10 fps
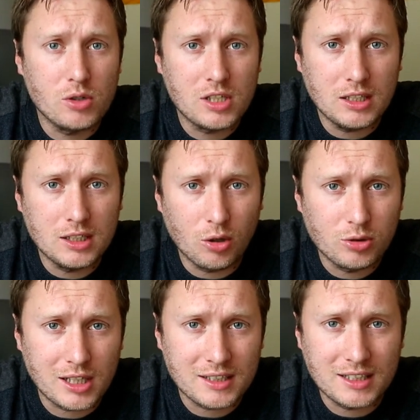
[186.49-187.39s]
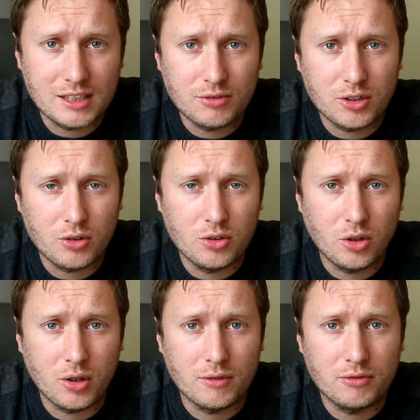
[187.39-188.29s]
14 goals last season
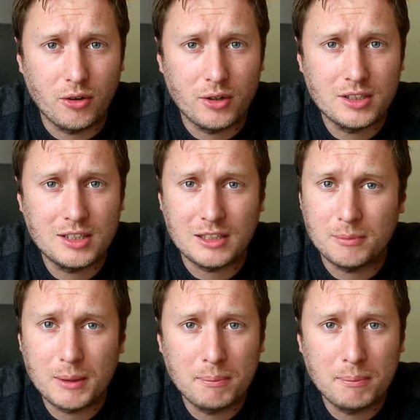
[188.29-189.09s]
for Nottingham Forest.